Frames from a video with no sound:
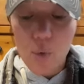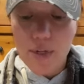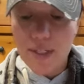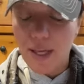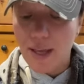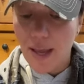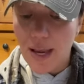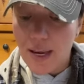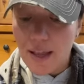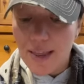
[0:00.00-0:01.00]
risking
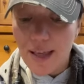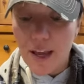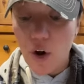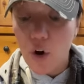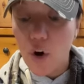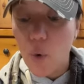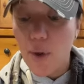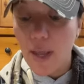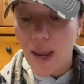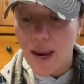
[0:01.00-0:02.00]
anything, or
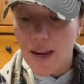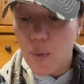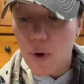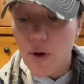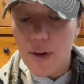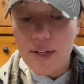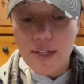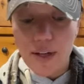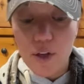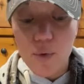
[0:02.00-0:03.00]
going anywhere
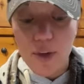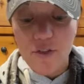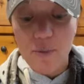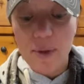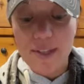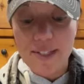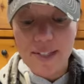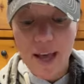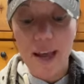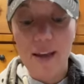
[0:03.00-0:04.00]
until you give me a
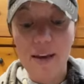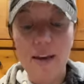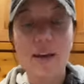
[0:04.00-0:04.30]
sign.